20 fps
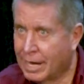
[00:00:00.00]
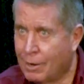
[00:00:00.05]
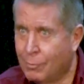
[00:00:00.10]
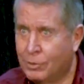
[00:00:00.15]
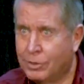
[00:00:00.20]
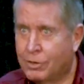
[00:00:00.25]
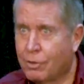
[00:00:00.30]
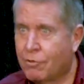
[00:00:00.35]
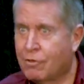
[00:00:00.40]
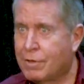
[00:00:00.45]
I
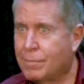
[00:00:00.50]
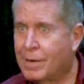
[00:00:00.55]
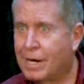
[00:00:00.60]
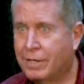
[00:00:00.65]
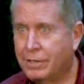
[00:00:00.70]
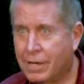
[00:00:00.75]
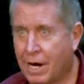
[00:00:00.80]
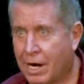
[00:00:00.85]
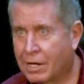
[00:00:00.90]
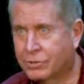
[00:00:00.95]
went to see my
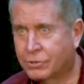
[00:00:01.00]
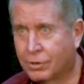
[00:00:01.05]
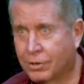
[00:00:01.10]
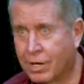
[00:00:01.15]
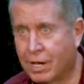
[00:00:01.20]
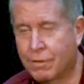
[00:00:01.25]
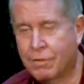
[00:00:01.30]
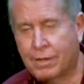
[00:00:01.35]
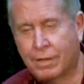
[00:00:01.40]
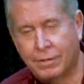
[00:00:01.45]
doctor
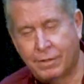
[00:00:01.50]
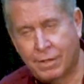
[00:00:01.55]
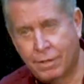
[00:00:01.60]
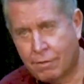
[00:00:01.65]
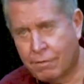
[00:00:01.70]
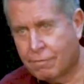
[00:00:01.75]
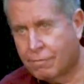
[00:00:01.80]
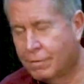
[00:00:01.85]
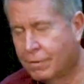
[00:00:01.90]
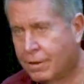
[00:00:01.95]
and I said,
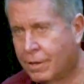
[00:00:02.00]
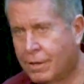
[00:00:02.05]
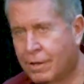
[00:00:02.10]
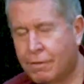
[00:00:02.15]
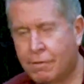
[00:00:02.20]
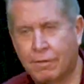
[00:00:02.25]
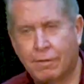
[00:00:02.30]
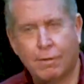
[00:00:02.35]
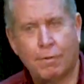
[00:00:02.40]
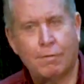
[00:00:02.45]
This
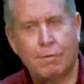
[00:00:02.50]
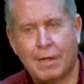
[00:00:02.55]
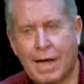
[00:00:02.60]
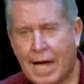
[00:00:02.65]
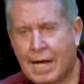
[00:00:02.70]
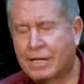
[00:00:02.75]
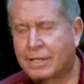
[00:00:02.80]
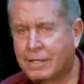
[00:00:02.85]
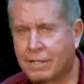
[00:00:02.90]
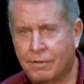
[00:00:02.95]
is
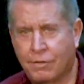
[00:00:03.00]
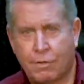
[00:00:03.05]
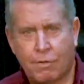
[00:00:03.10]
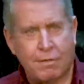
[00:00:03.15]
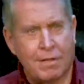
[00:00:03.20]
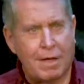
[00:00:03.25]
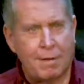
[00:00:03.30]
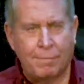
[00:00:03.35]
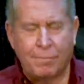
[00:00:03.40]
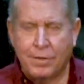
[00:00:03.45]
exactly the
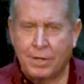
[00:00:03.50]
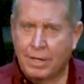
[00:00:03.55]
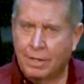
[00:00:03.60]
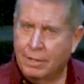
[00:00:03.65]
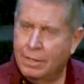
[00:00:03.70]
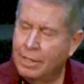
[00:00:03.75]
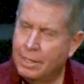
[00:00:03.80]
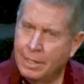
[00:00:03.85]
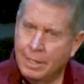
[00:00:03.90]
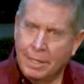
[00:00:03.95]
same thing.